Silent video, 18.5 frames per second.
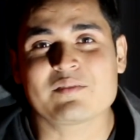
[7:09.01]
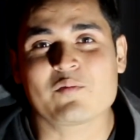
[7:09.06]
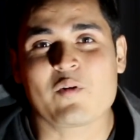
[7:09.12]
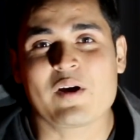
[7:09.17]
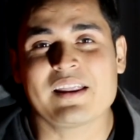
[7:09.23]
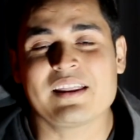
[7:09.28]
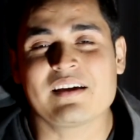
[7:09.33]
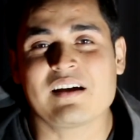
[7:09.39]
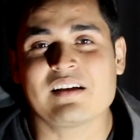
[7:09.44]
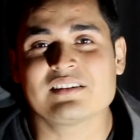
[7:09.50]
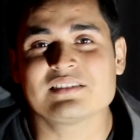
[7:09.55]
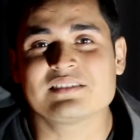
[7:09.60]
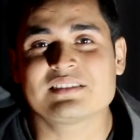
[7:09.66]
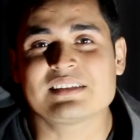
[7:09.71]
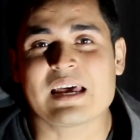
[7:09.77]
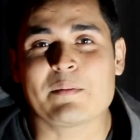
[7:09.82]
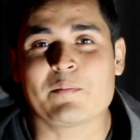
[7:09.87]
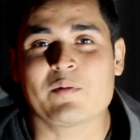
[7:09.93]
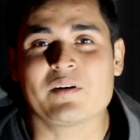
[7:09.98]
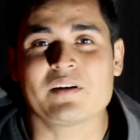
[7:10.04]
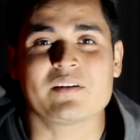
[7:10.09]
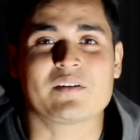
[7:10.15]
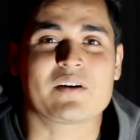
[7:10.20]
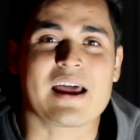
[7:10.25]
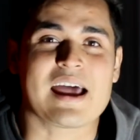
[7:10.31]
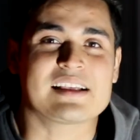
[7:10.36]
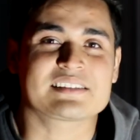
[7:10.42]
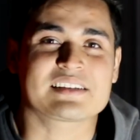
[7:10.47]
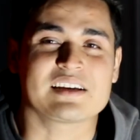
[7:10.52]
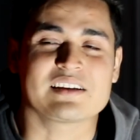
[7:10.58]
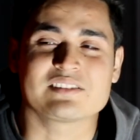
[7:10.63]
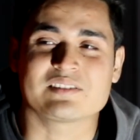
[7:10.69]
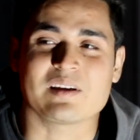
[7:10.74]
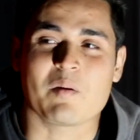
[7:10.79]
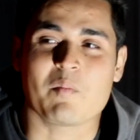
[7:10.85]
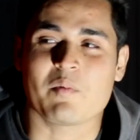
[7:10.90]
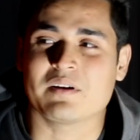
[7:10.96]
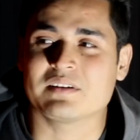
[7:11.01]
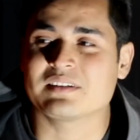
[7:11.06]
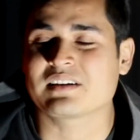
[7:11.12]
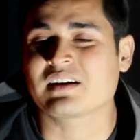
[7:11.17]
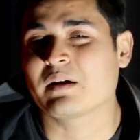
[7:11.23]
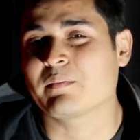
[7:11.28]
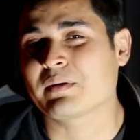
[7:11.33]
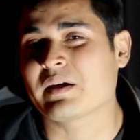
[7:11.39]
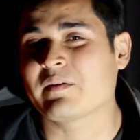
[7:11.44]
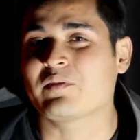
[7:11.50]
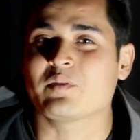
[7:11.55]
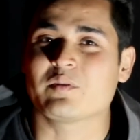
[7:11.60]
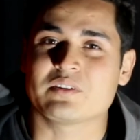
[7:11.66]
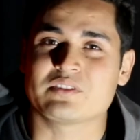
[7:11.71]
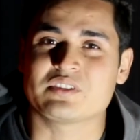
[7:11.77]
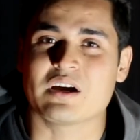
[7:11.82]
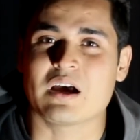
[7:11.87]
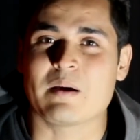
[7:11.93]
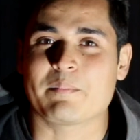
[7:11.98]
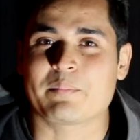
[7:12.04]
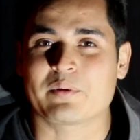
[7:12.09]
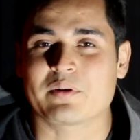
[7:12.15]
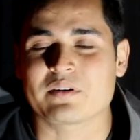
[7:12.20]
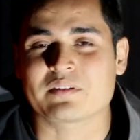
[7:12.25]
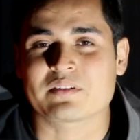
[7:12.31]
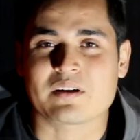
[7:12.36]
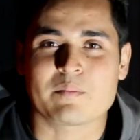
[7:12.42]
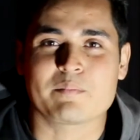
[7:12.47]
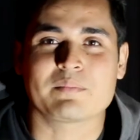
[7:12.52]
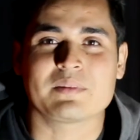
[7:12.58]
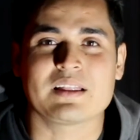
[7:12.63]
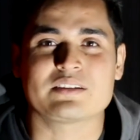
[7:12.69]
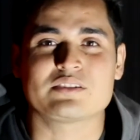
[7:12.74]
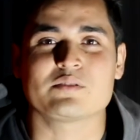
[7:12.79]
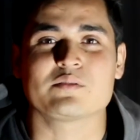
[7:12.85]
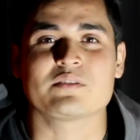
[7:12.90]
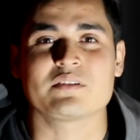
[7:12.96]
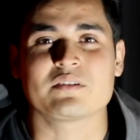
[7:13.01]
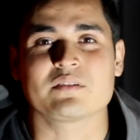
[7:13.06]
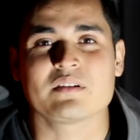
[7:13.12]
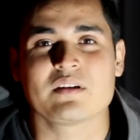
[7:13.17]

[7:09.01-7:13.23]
waiting on someone or asking someone to come give you a jump or come let you,